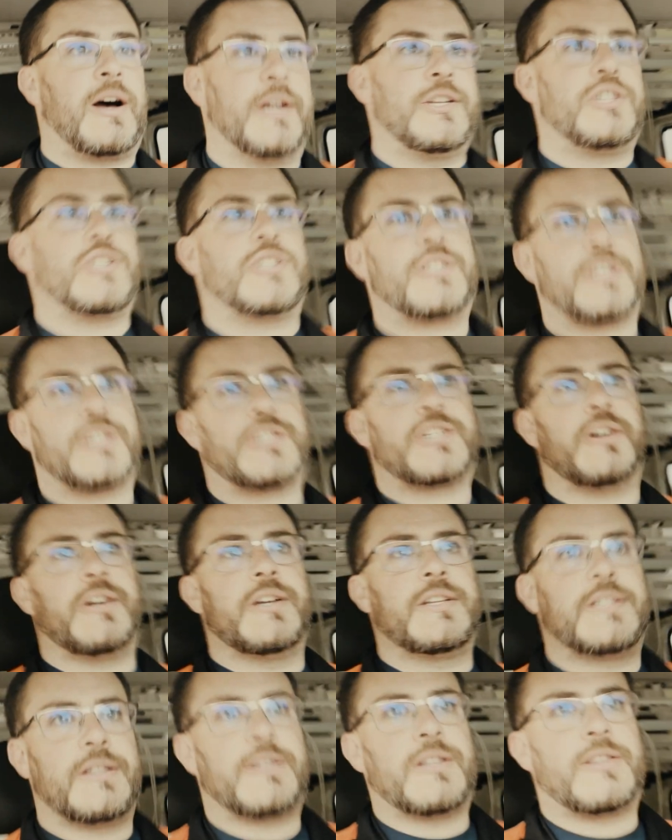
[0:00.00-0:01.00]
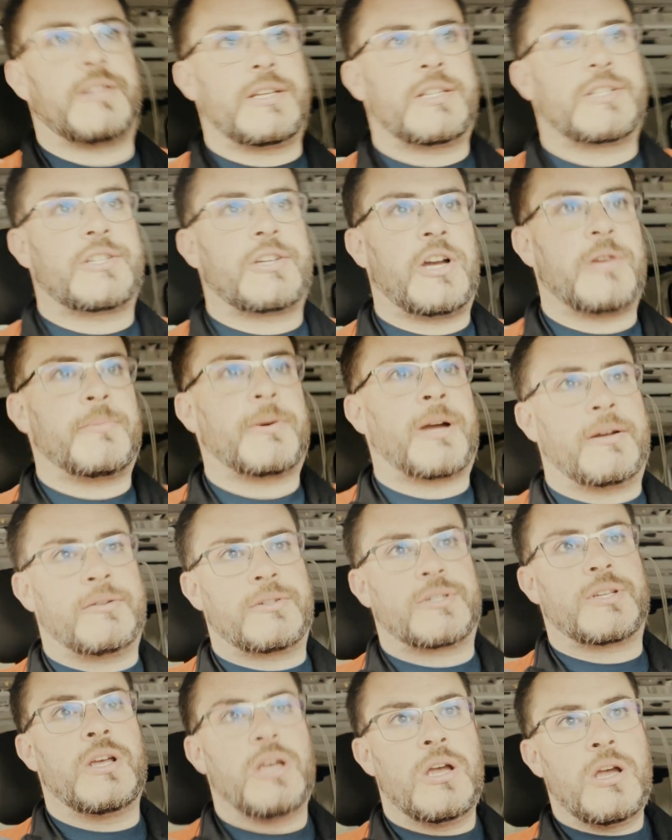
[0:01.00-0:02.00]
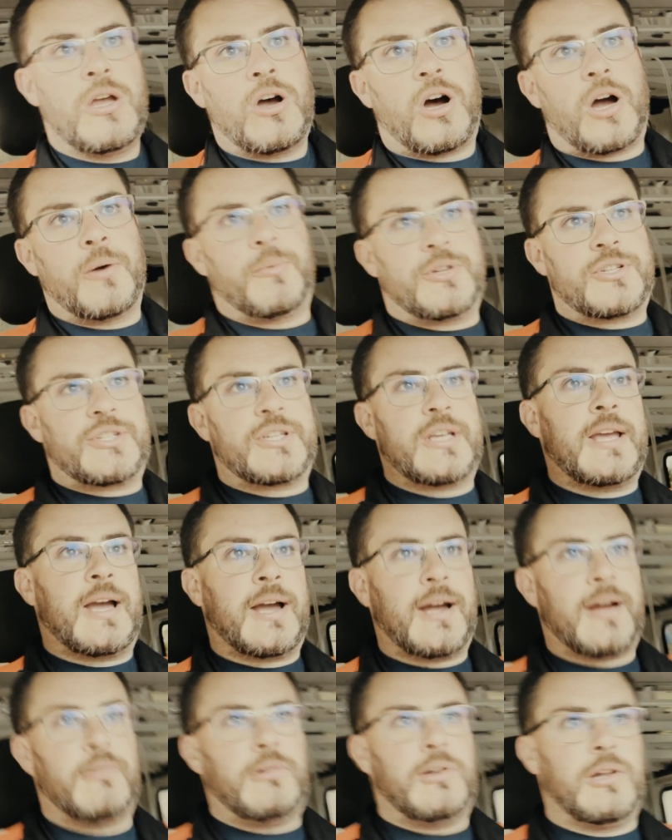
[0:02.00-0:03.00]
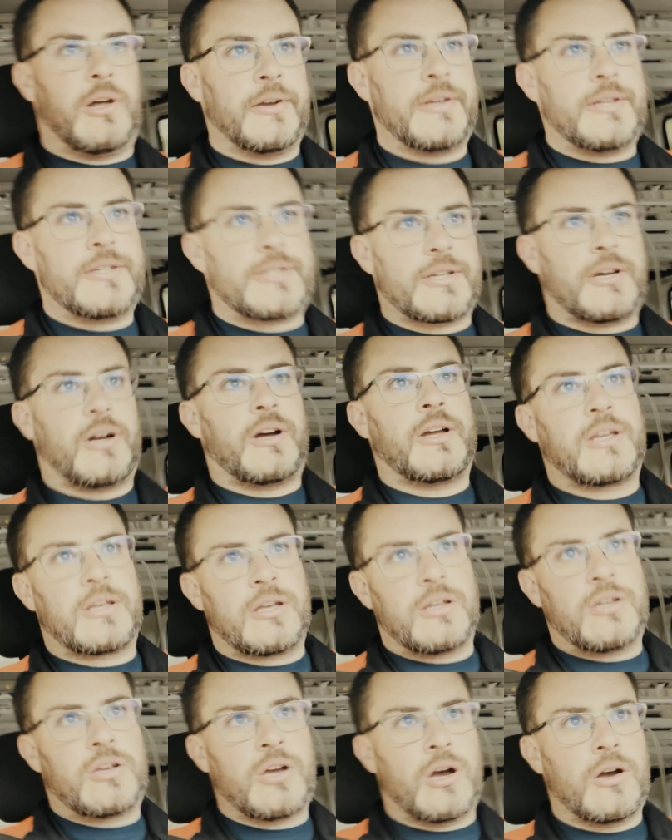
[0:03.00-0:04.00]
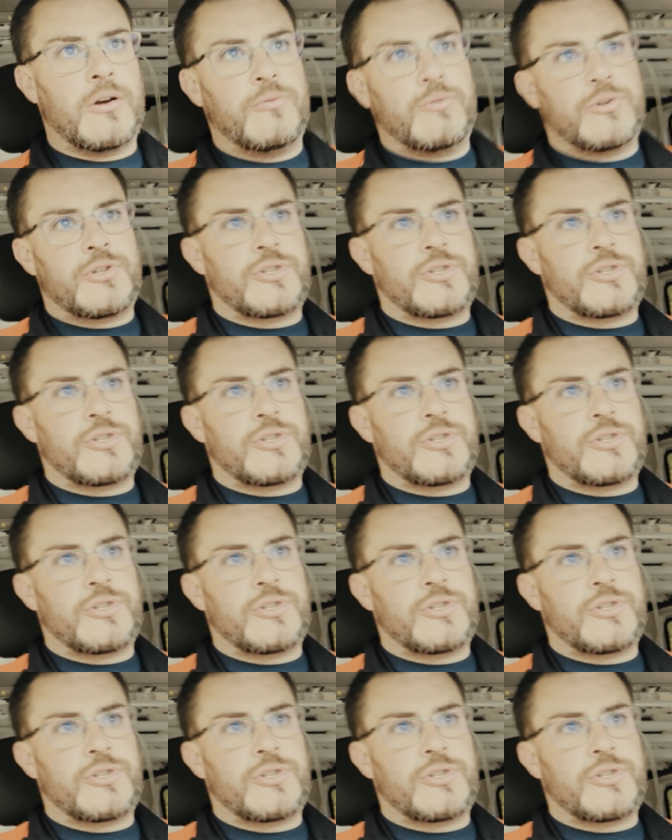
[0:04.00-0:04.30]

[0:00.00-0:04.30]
I just decided that this time out I would see how light I can go.